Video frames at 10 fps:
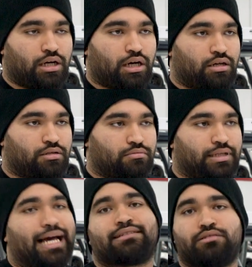uh,
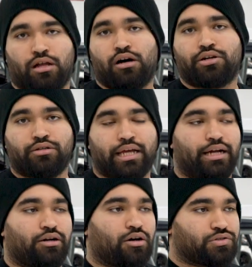last longer
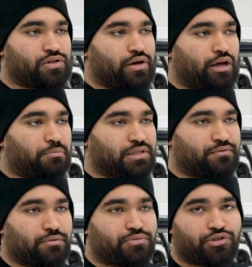and it also helps it
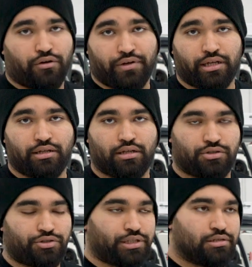from starving
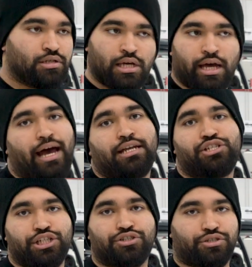during high
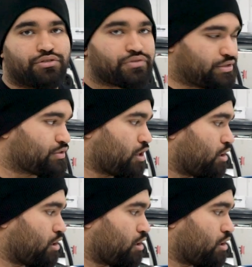G turns. This